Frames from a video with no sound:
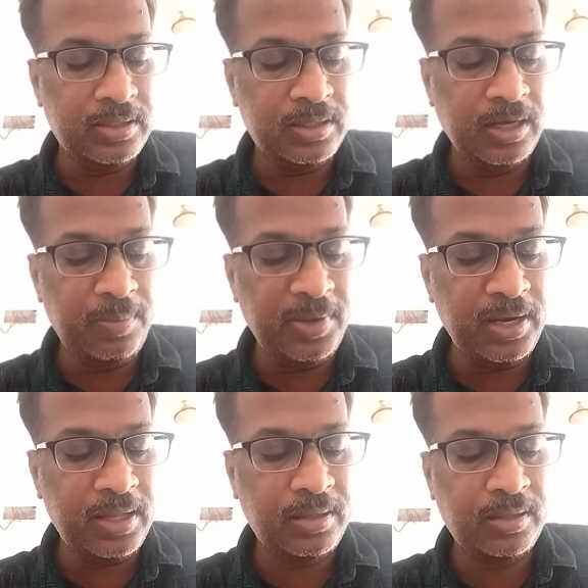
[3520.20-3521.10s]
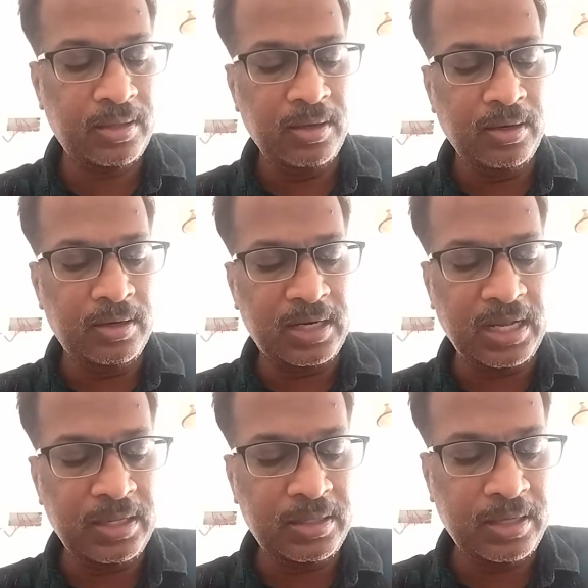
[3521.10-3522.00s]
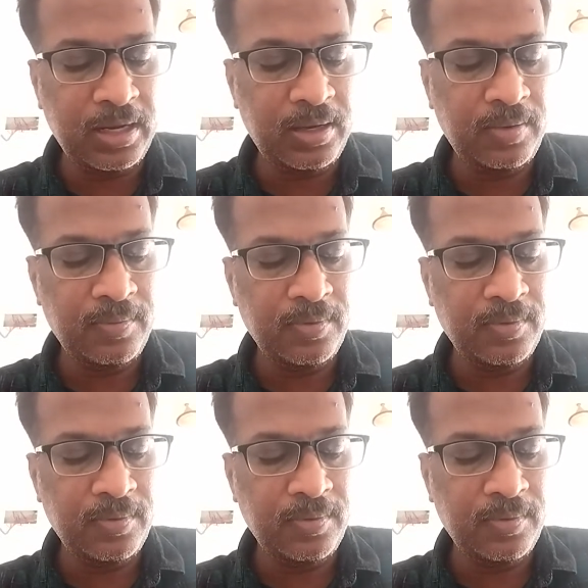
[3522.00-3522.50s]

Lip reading: sleepiness, dry skin,